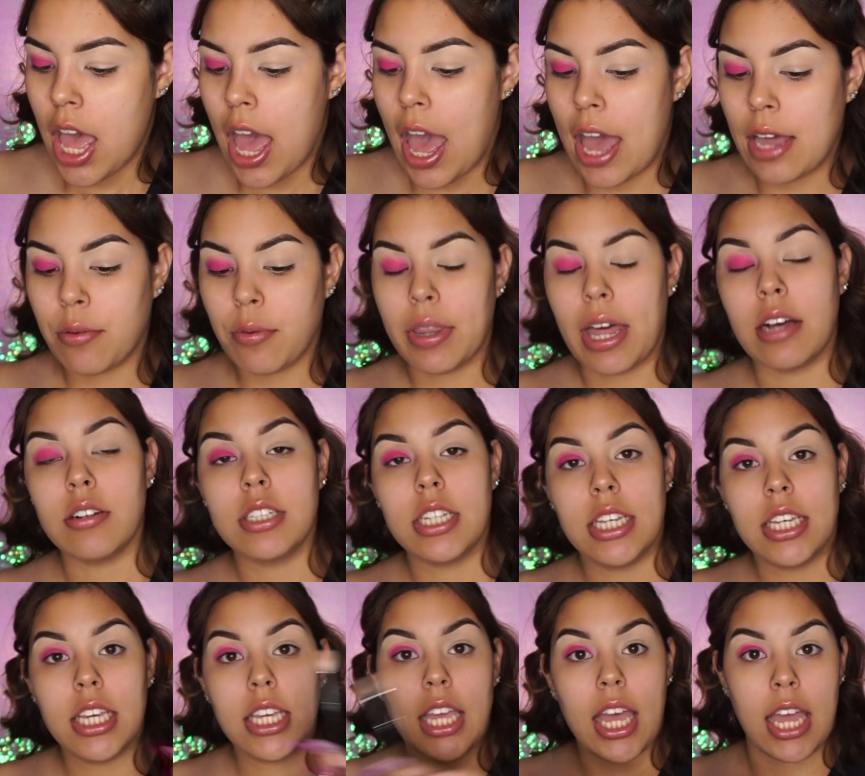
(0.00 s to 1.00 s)
And without
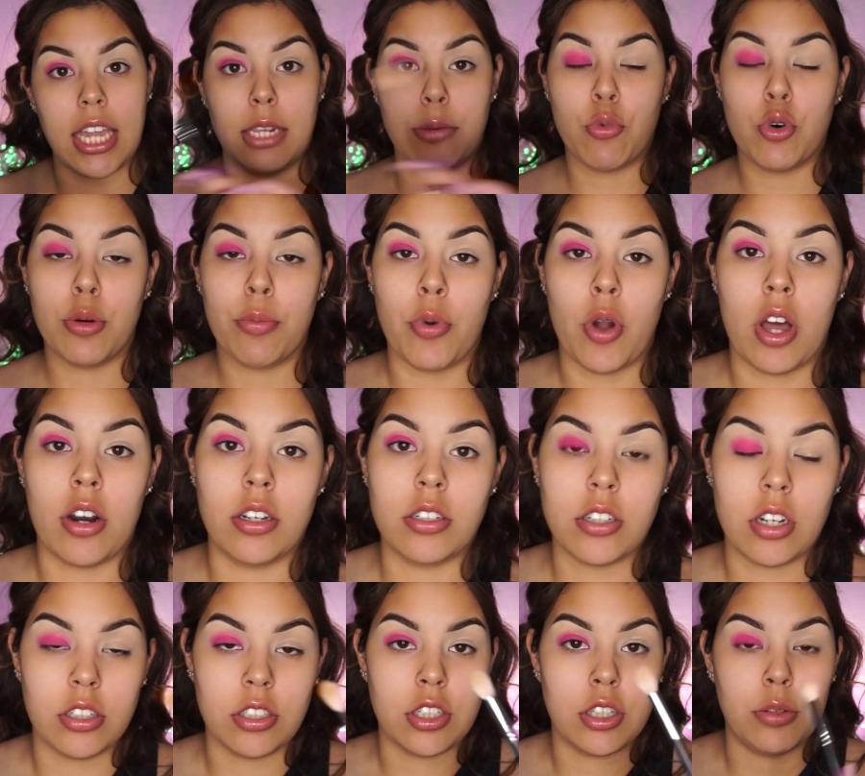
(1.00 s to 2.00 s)
taking any more
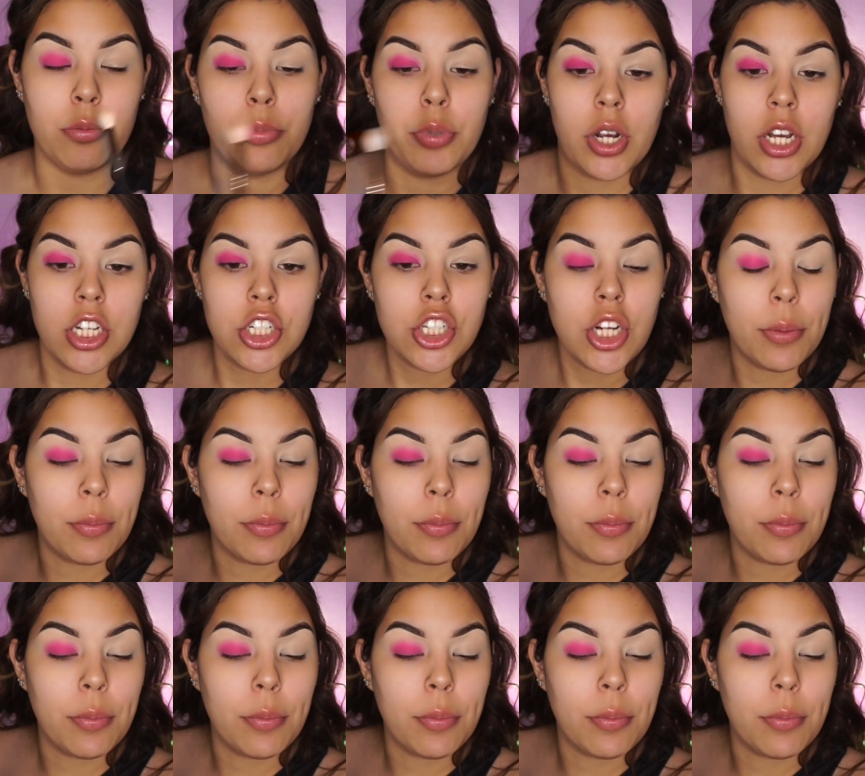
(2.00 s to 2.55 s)
product onto the brush,